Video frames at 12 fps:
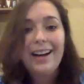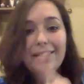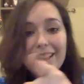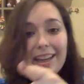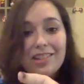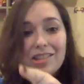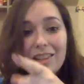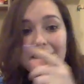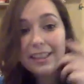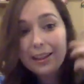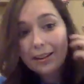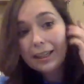I mean, I just talked
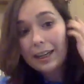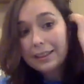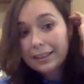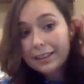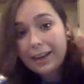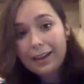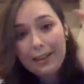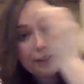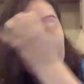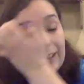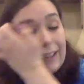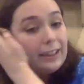to
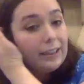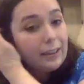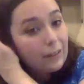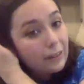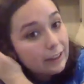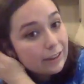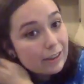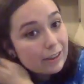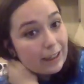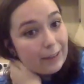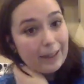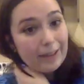Ariani earlier
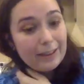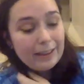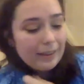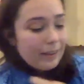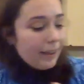today about it,